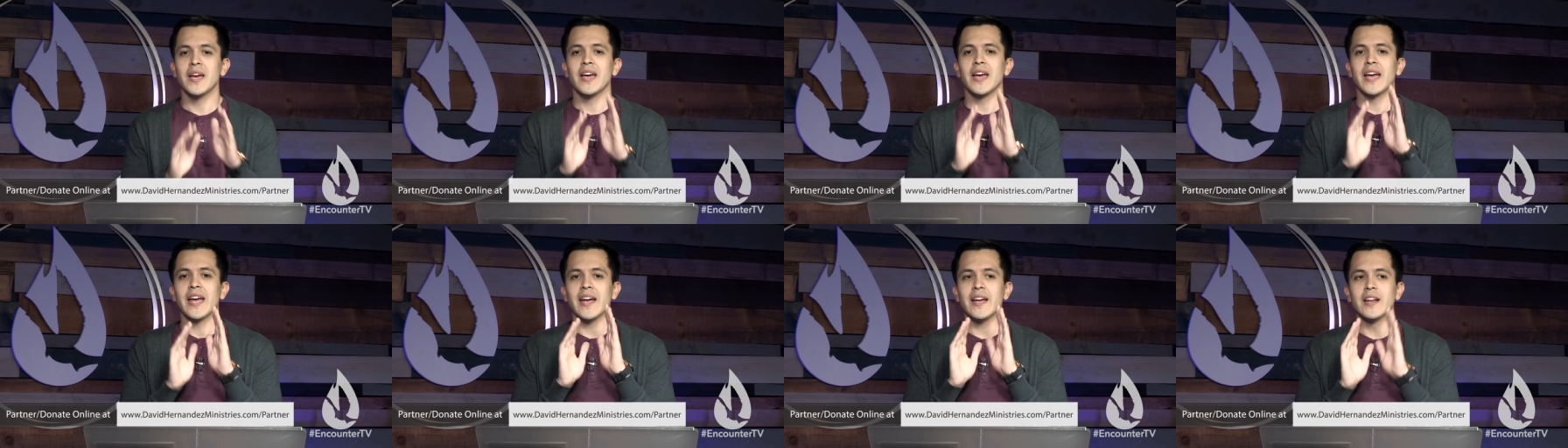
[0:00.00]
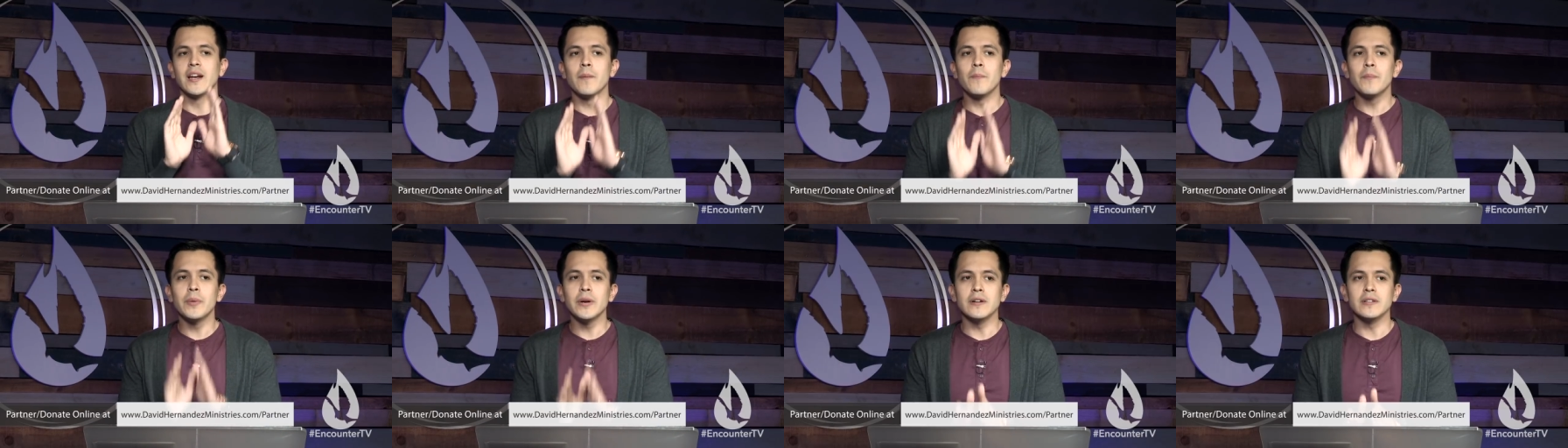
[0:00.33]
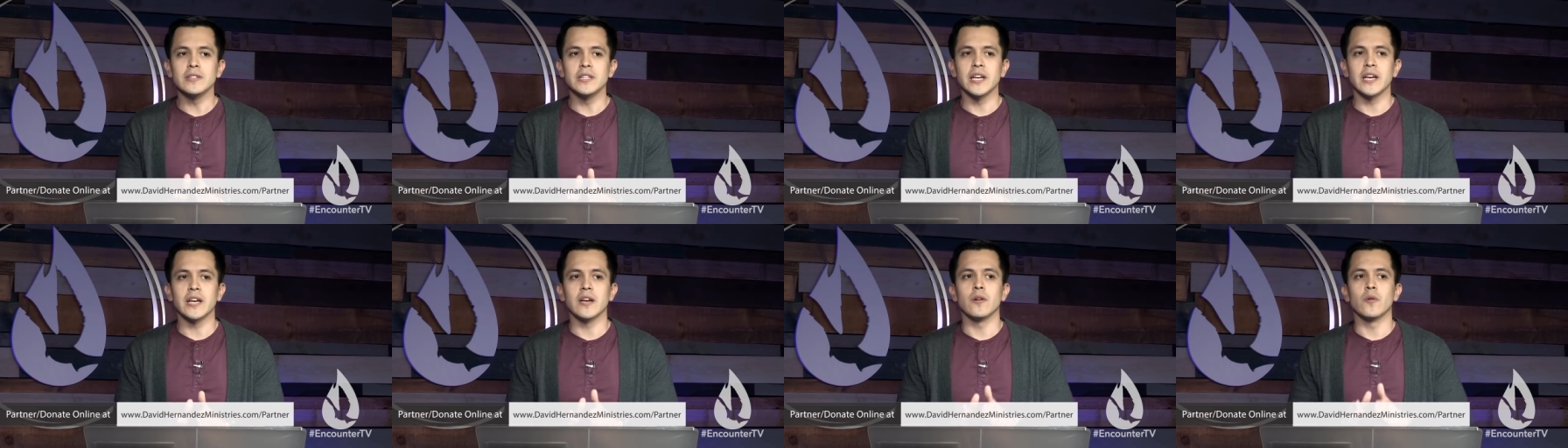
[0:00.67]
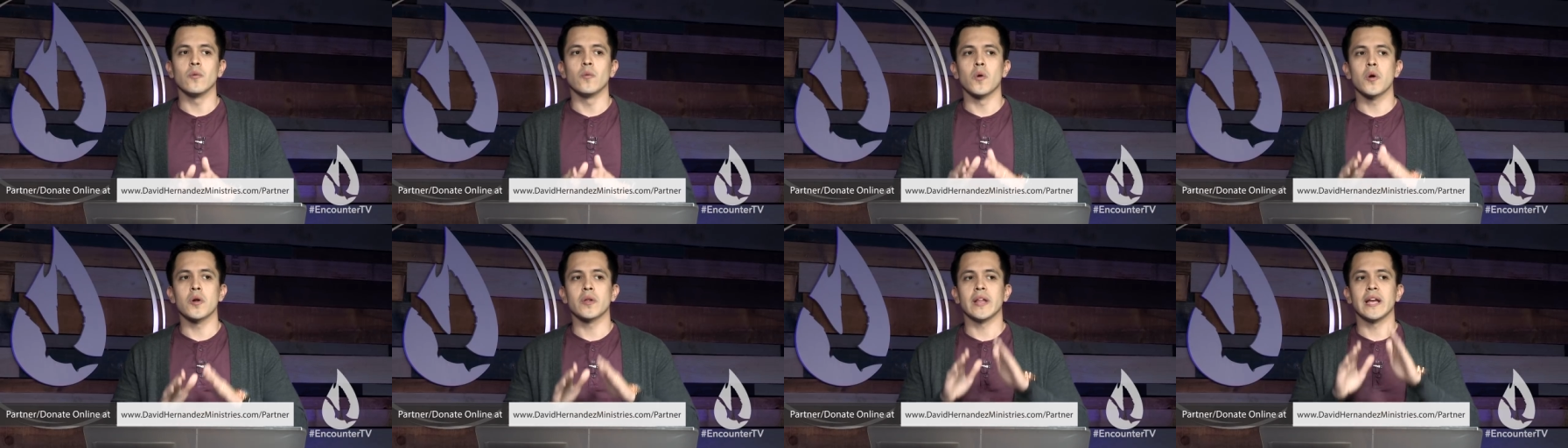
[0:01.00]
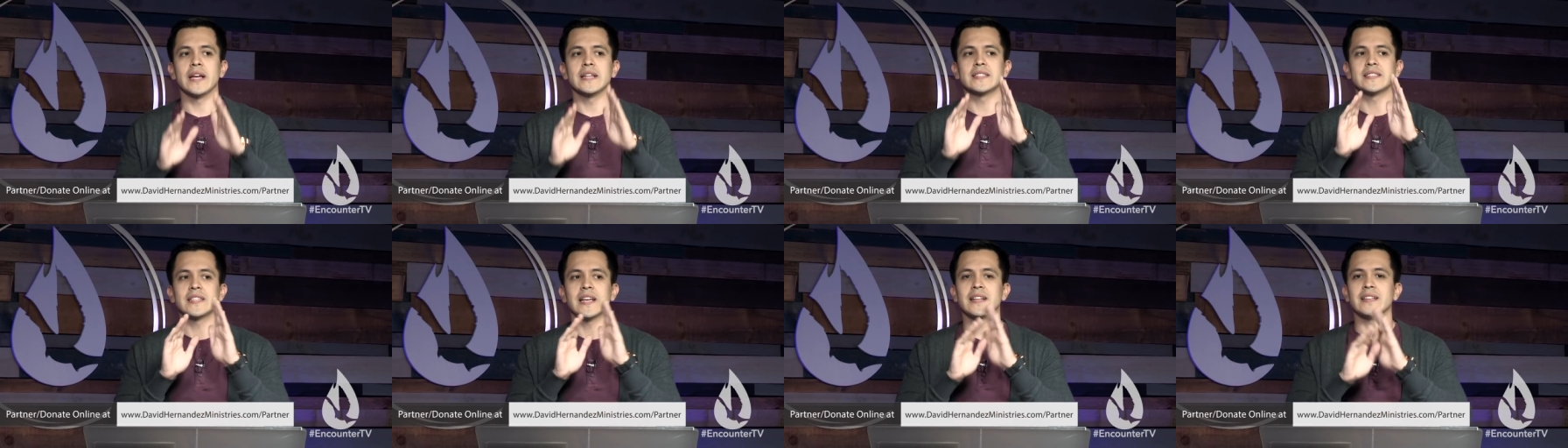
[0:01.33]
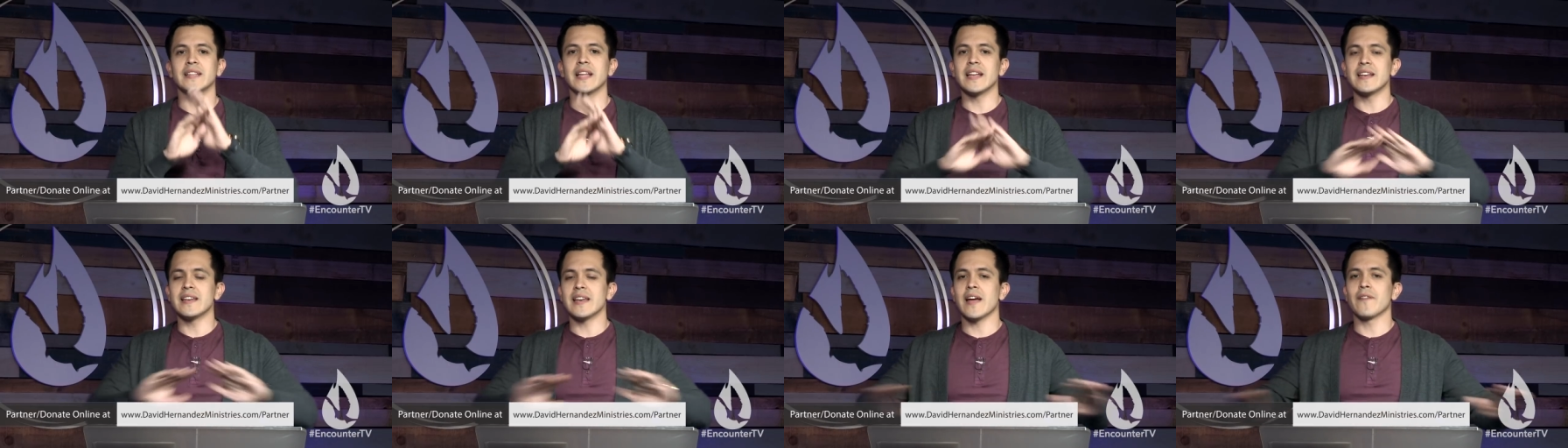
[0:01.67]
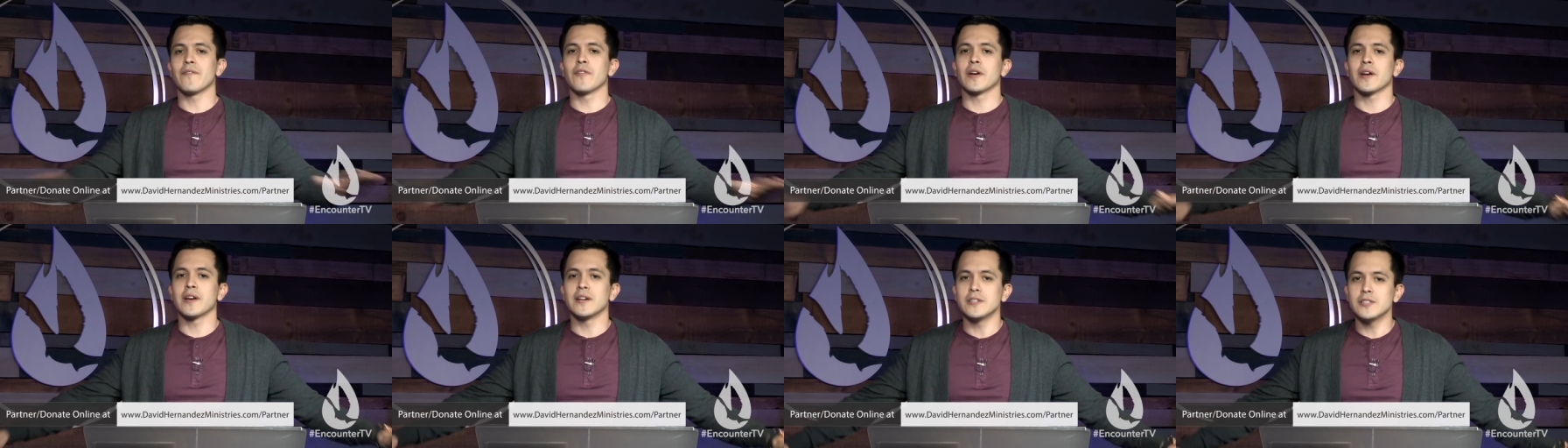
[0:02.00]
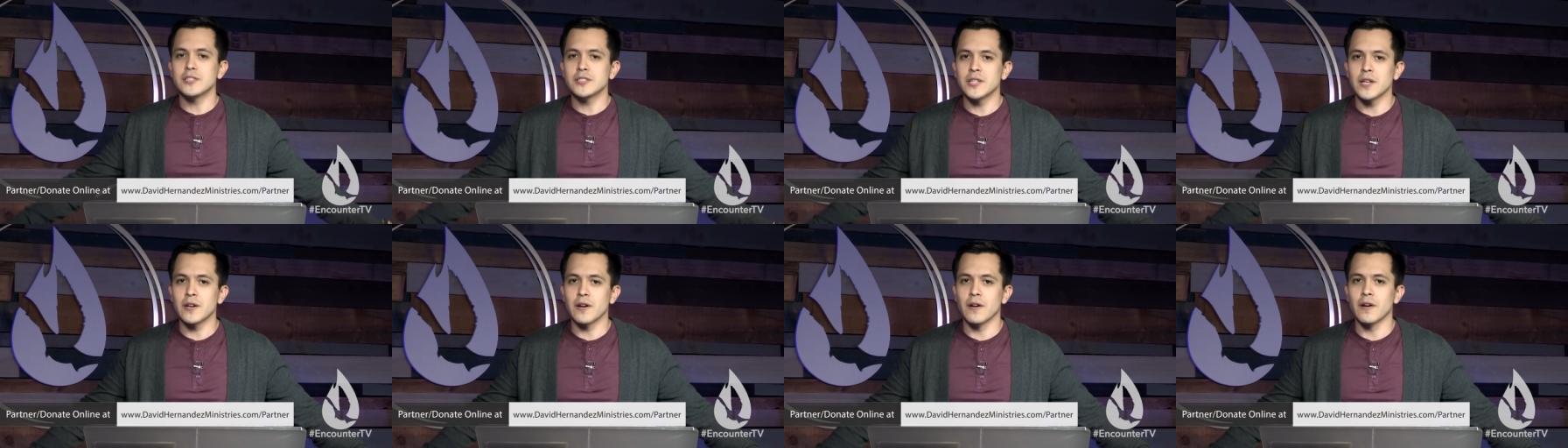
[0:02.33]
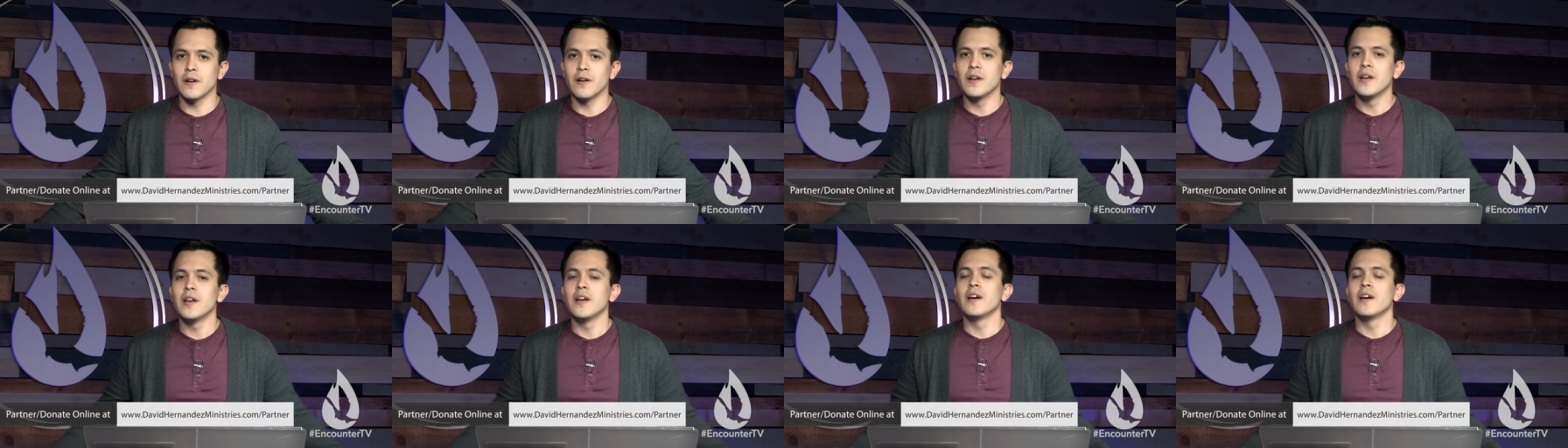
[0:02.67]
in a building where they said they'd never consider